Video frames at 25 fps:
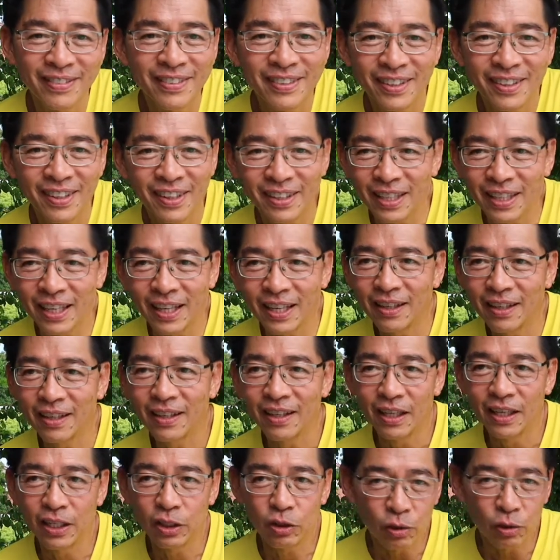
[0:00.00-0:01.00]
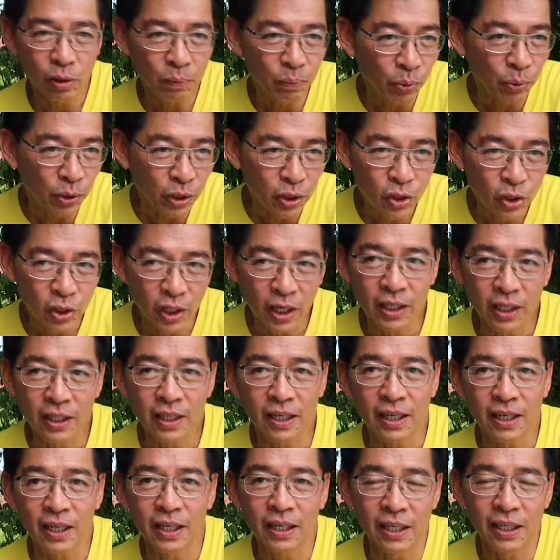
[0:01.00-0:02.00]
Okay? Learn to appreciate the
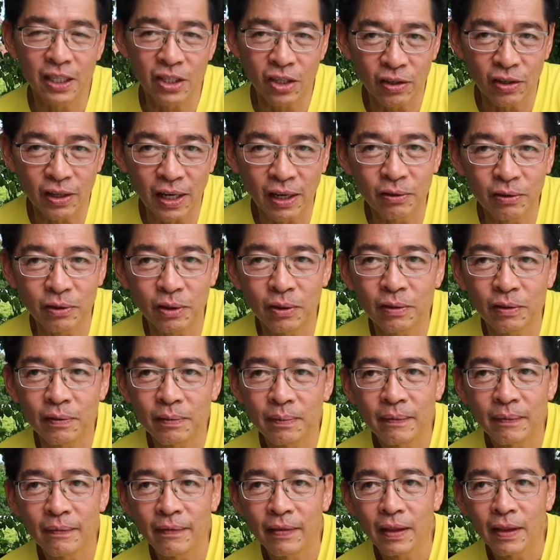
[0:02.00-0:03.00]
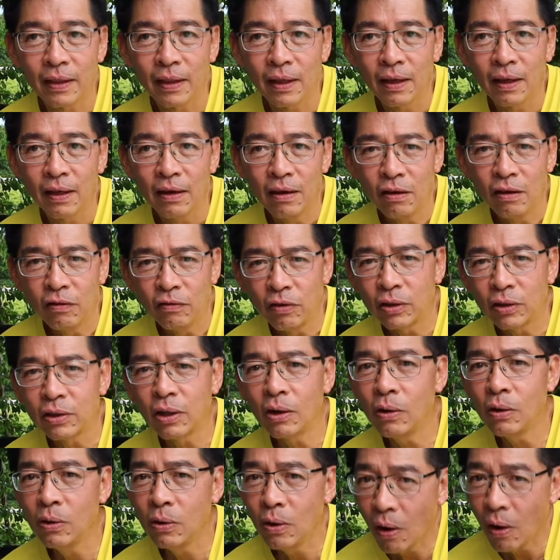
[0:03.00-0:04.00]
colleagues around you. For the
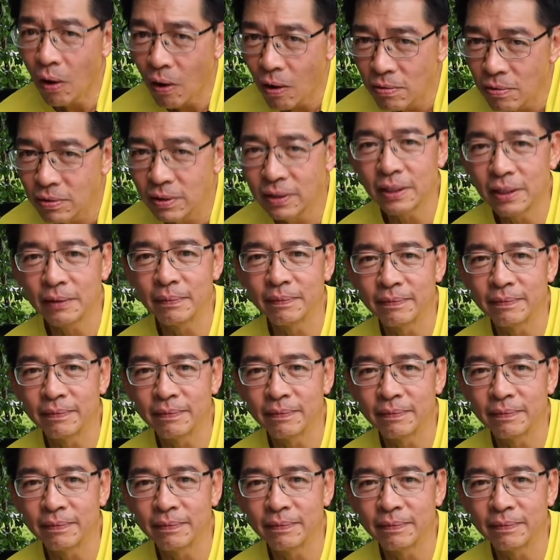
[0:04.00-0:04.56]
long term,